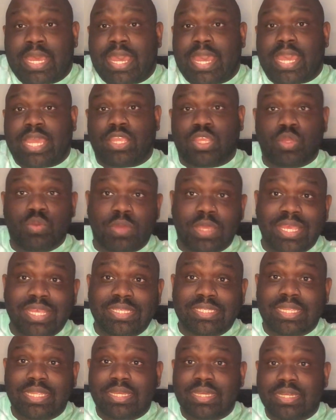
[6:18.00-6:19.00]
and you
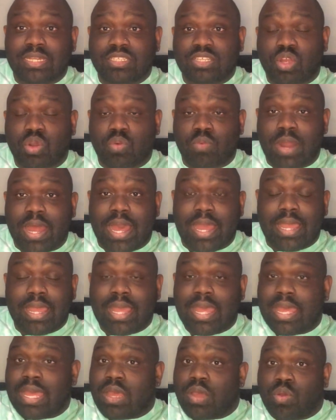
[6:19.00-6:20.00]
easily could have told Rock,
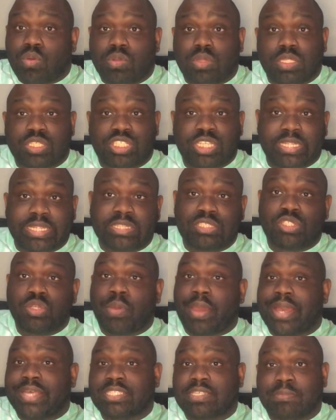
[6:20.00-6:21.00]
the shit that
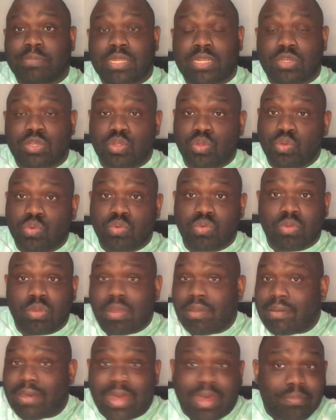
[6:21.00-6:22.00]
you asking me to do,
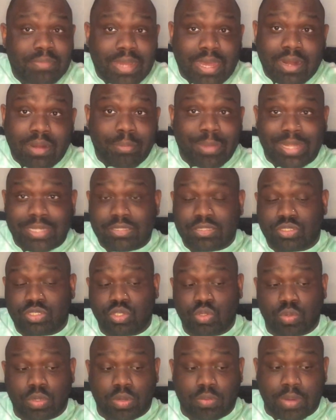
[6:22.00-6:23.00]
I'm not about to
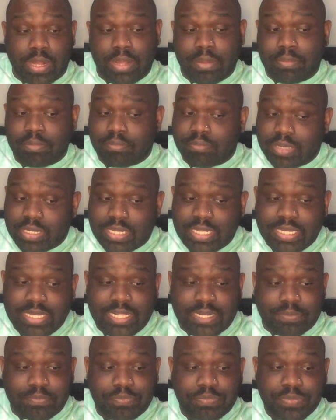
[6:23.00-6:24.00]
do it, right? But he
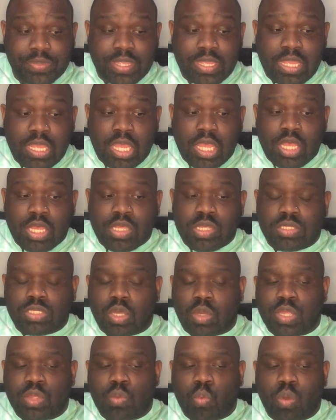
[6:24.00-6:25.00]
didn't.
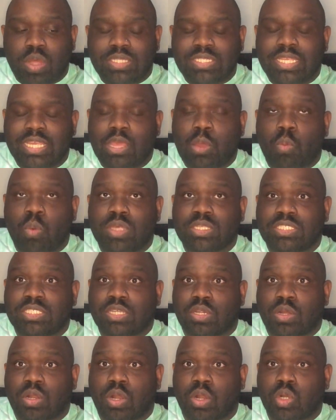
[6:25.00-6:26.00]
So he once again wants to
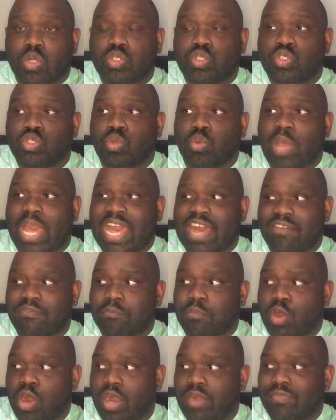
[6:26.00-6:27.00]
tell her to have
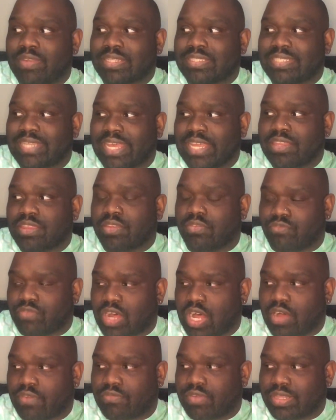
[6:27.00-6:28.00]
Marvin take the
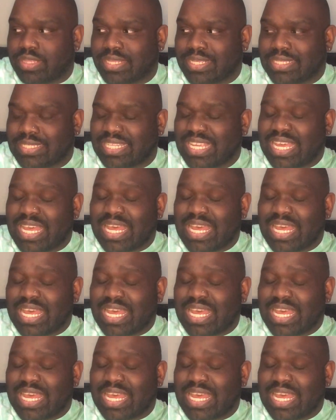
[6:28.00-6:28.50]
fall for this.